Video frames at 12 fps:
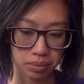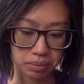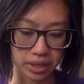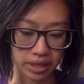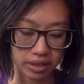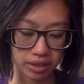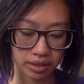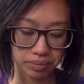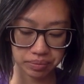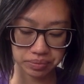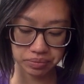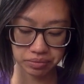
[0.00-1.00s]
but
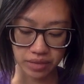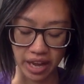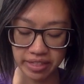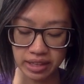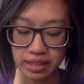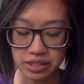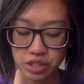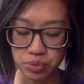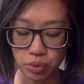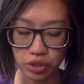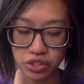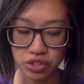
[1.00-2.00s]
I think this is
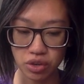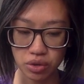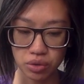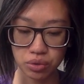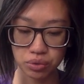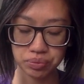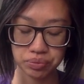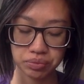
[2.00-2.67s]
more so